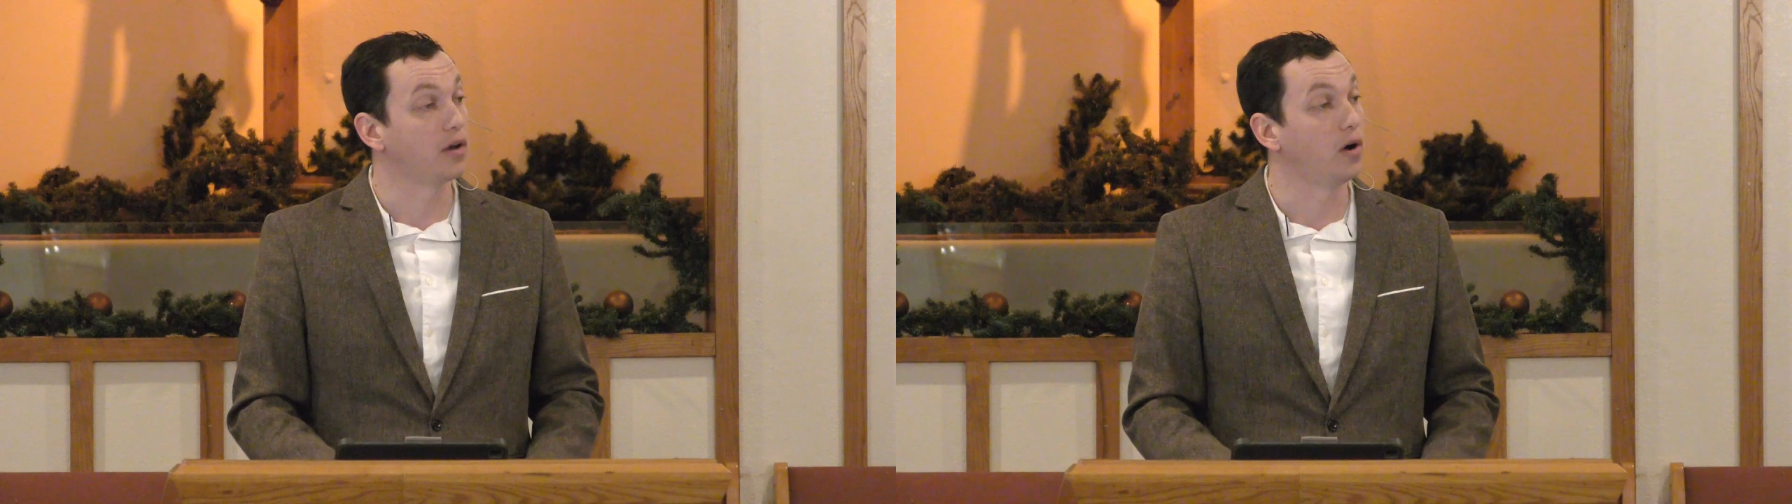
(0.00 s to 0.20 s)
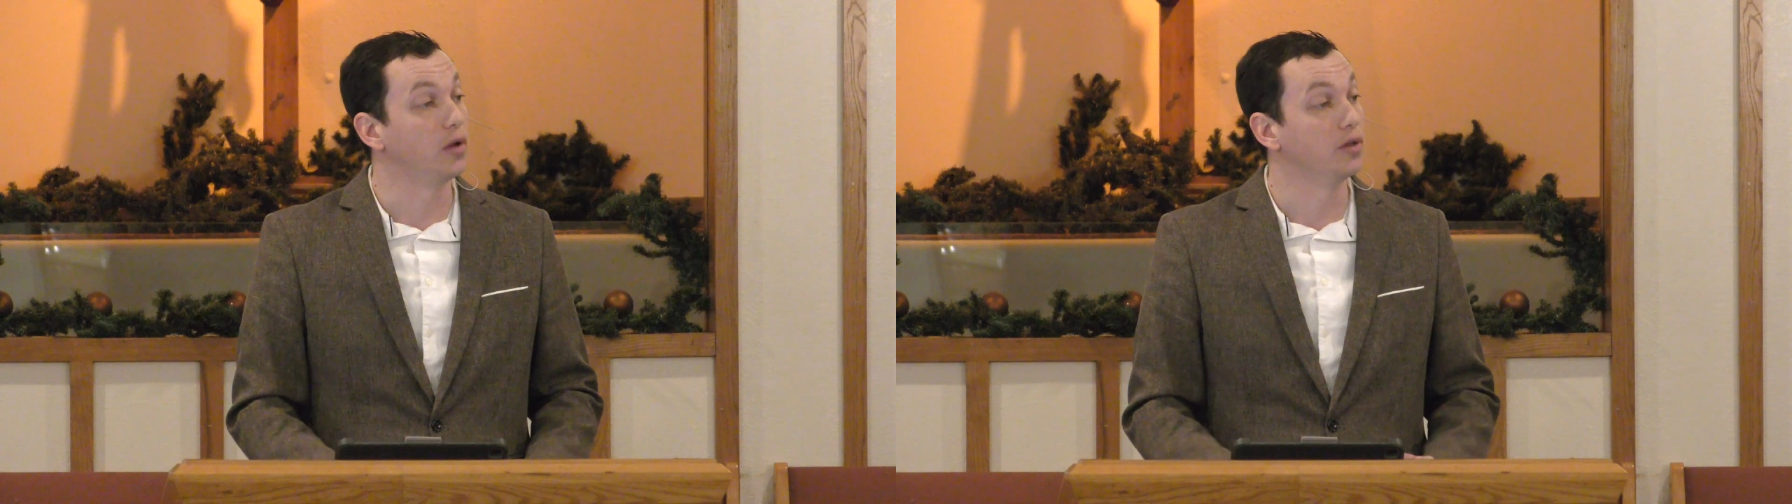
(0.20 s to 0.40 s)

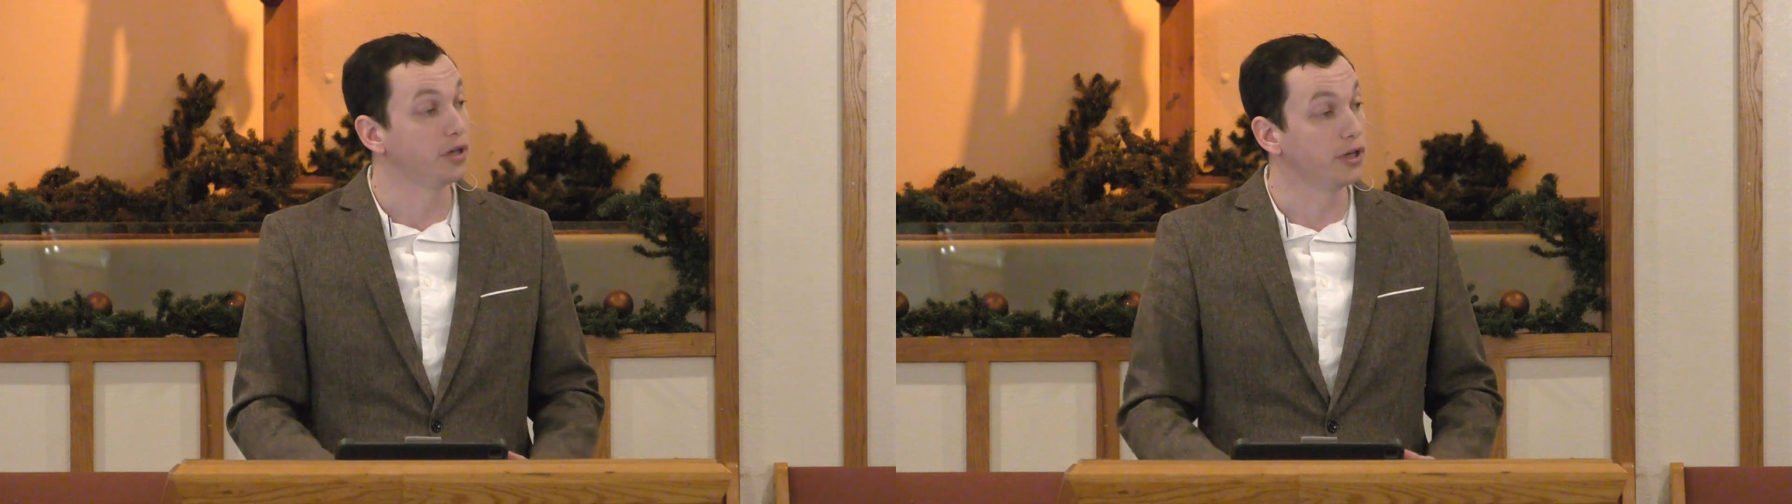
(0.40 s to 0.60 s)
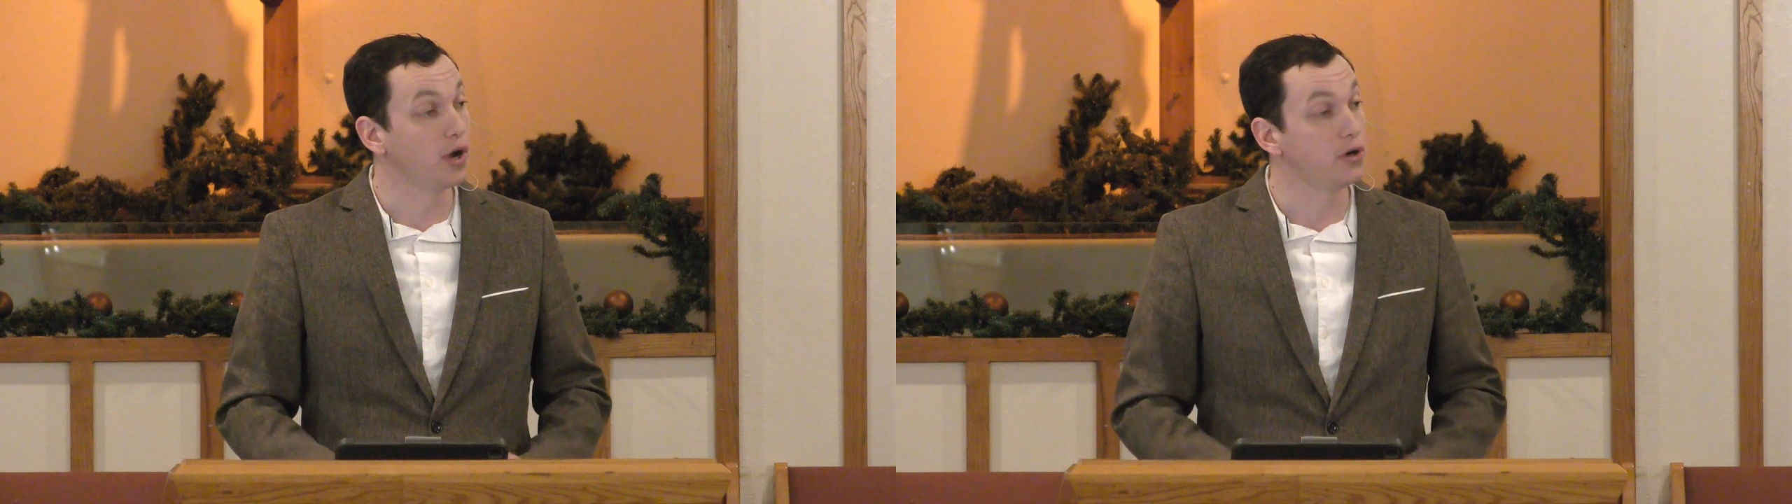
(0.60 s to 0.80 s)
called
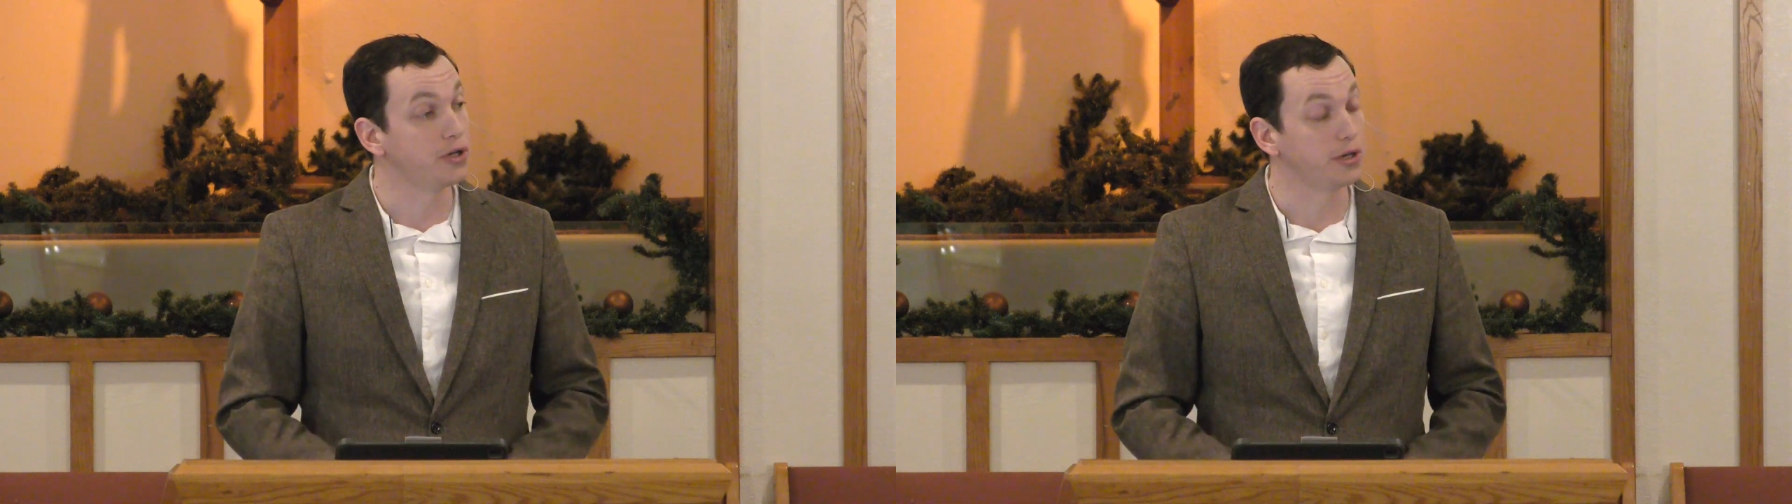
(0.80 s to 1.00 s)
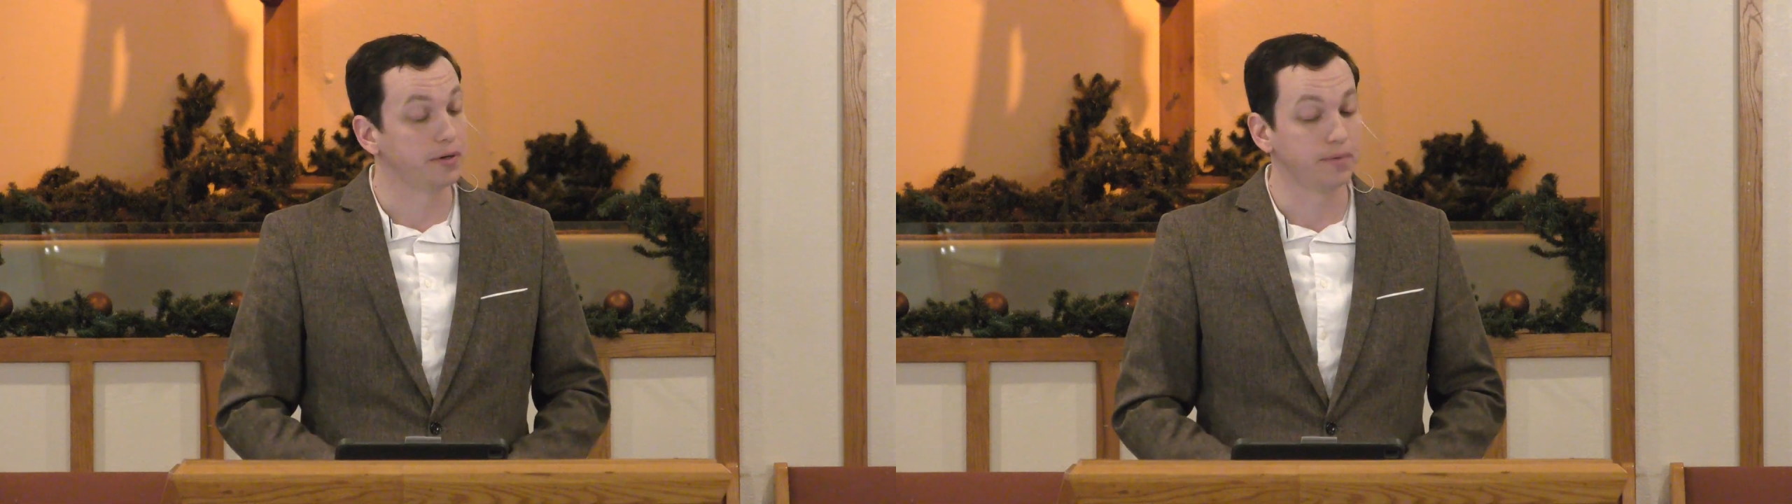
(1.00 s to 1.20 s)
Goshen.